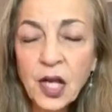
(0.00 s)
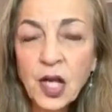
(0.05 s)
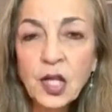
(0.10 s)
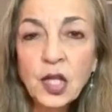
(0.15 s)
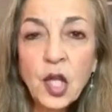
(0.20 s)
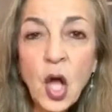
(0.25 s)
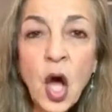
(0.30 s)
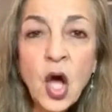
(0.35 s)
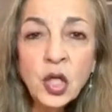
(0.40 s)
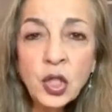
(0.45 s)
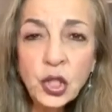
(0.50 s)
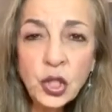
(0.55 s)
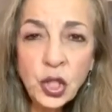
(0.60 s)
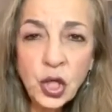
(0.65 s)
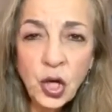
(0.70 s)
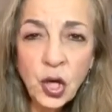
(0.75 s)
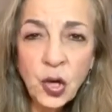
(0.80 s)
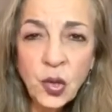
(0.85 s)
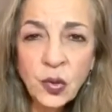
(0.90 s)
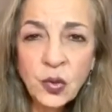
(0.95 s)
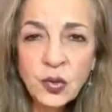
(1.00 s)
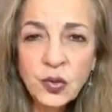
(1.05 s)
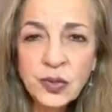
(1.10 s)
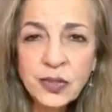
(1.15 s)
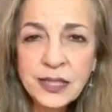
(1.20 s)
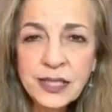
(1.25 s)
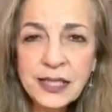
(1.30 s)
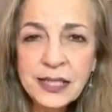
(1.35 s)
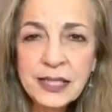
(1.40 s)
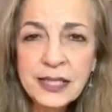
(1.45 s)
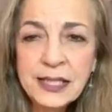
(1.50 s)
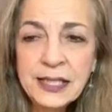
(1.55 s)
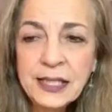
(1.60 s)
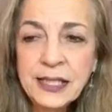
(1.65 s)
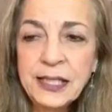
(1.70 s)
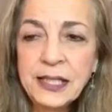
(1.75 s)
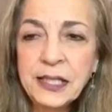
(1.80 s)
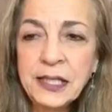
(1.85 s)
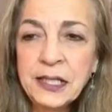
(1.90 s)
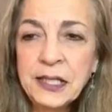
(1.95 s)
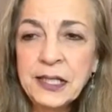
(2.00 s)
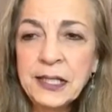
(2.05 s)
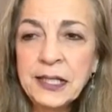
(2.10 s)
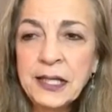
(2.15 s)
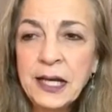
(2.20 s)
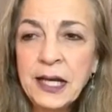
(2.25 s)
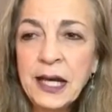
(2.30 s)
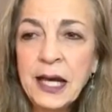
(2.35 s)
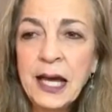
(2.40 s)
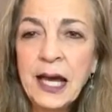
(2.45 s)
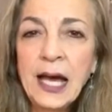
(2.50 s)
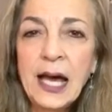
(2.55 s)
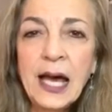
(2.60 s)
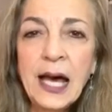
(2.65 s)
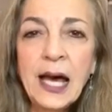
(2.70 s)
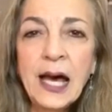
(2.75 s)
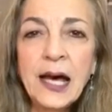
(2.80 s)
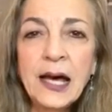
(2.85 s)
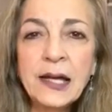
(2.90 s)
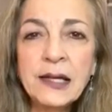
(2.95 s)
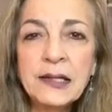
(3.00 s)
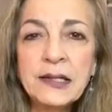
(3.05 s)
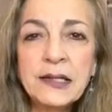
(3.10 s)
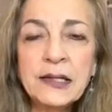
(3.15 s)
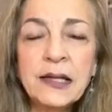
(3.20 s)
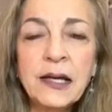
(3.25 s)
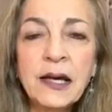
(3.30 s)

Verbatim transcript: Long ago, he had